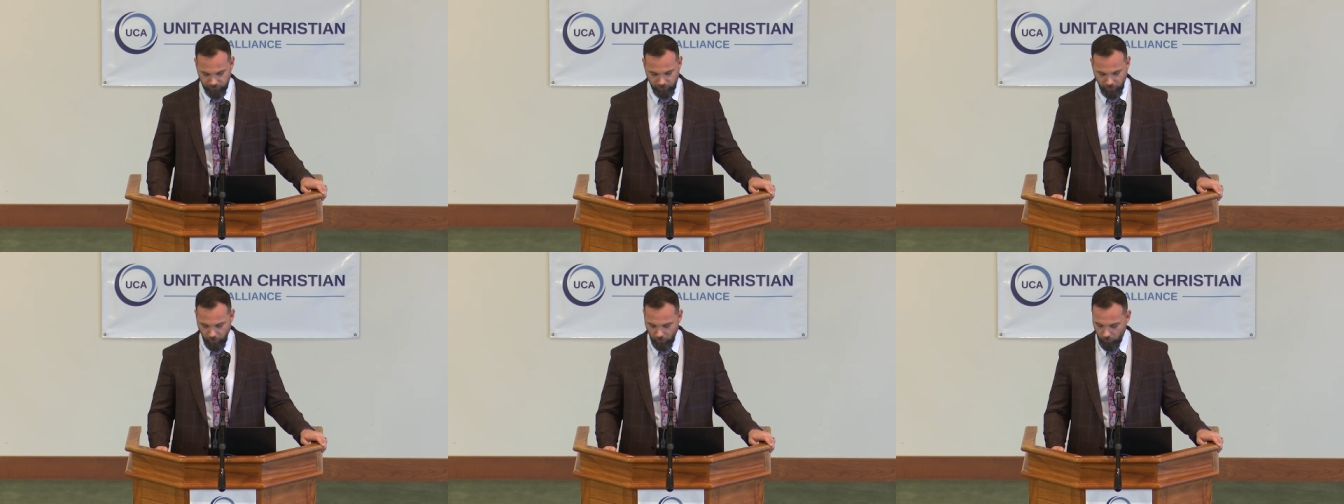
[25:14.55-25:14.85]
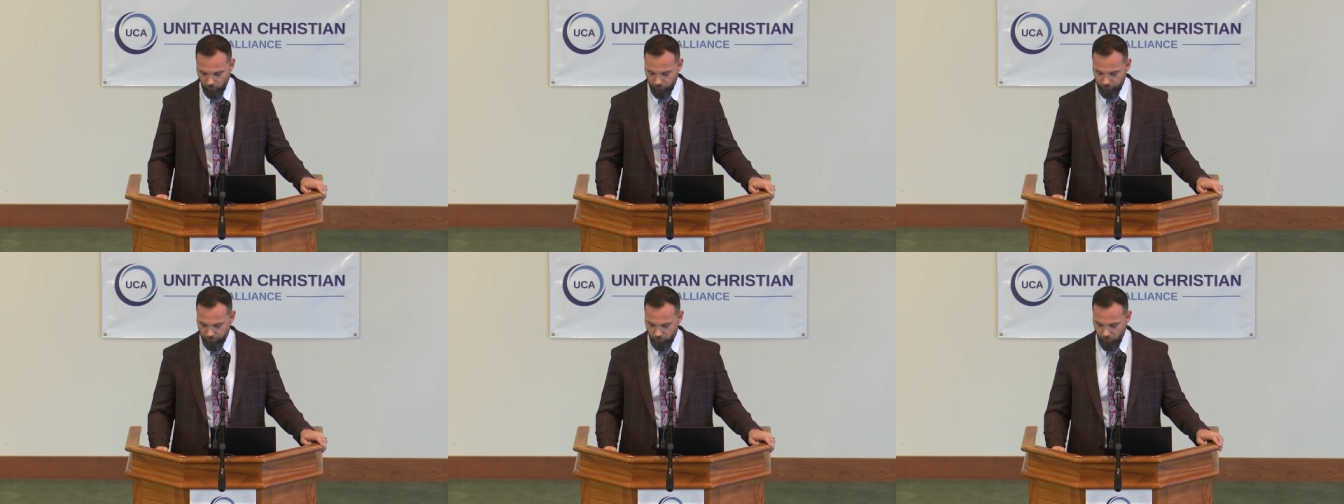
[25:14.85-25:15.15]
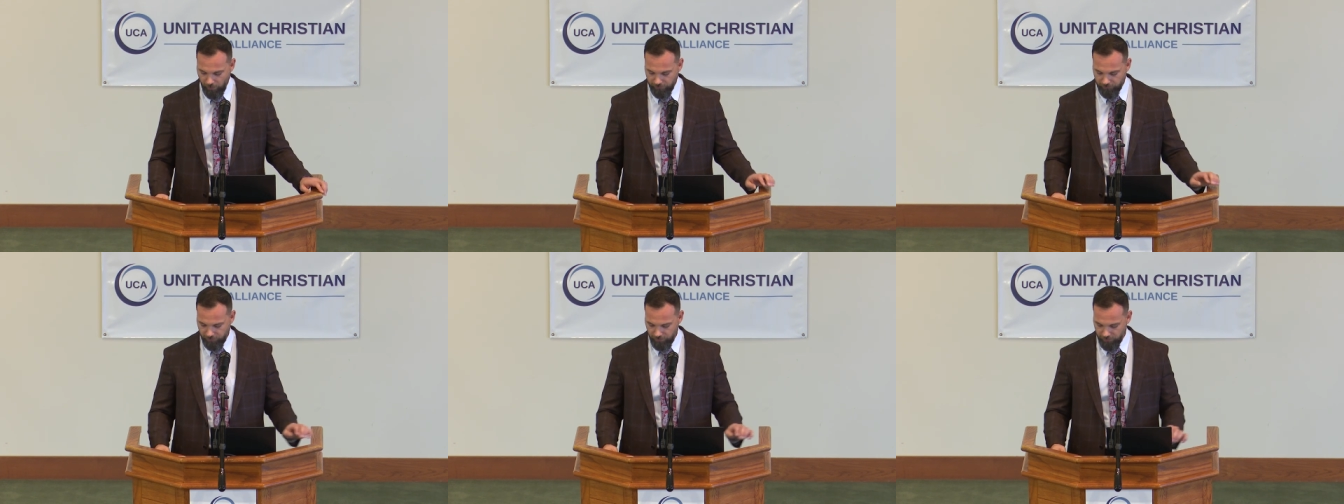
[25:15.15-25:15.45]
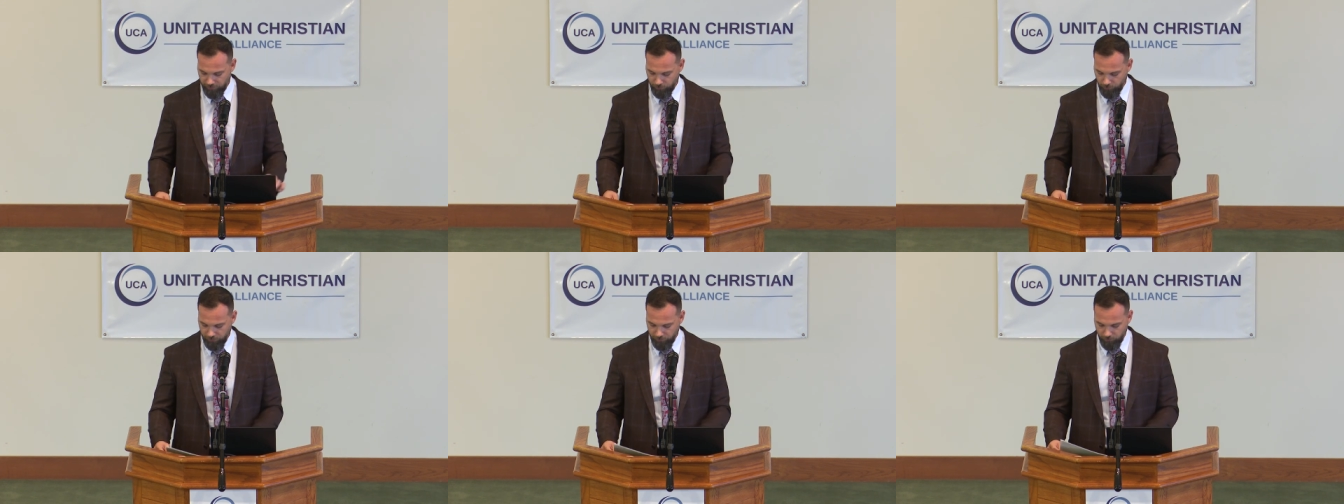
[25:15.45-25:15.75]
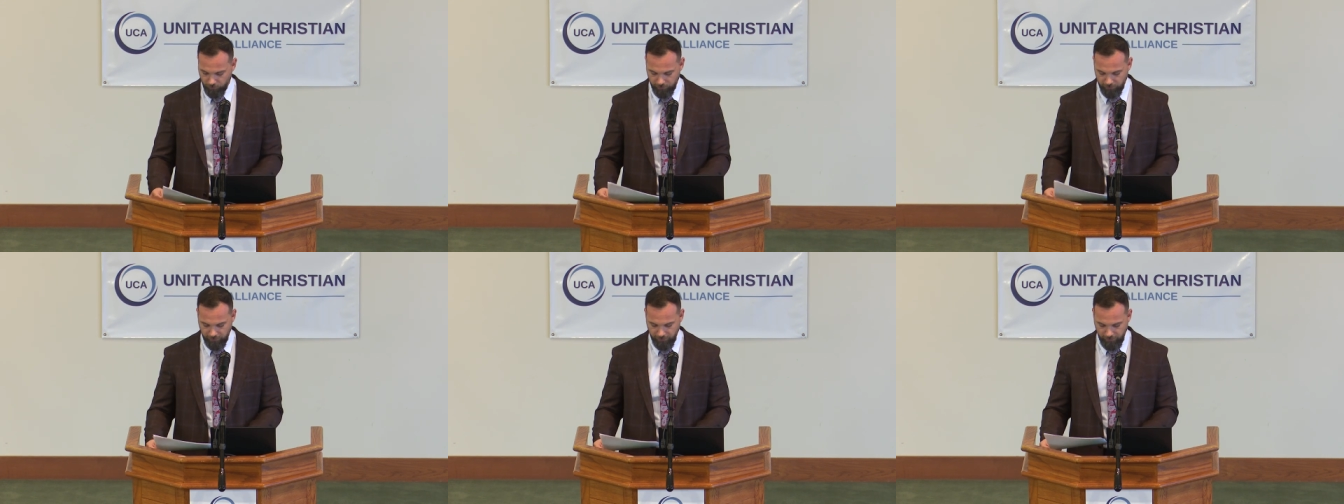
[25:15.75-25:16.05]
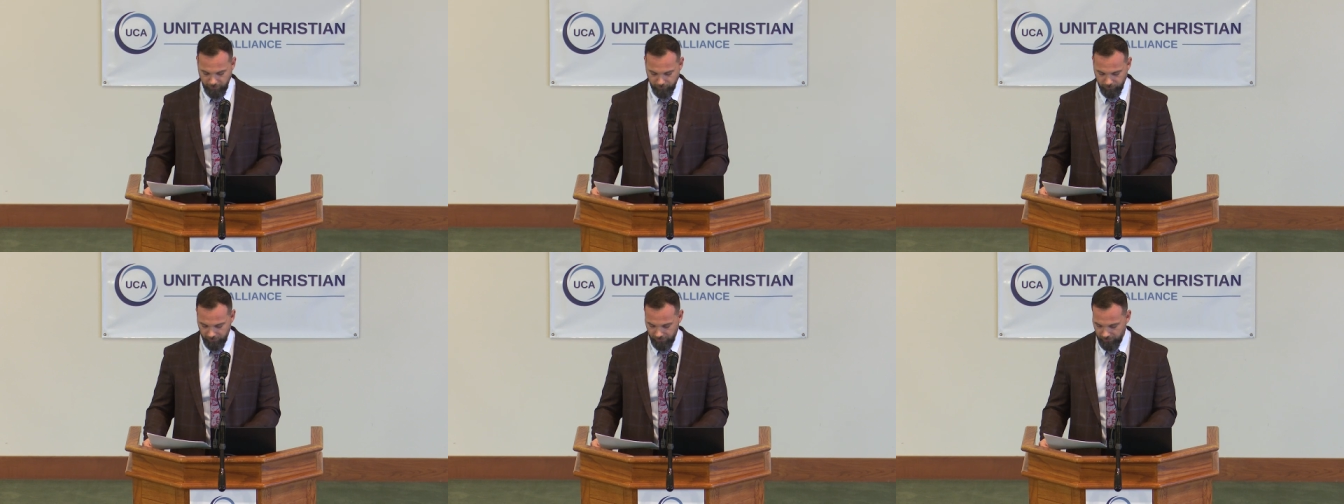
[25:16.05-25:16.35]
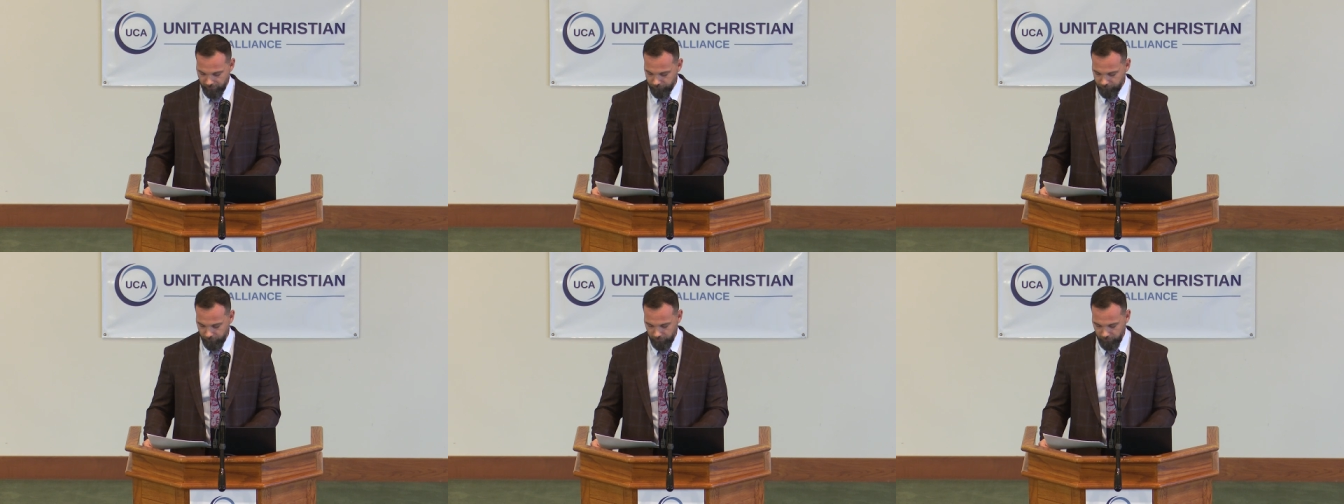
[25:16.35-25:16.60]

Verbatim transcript: So the question is, which one do they believe?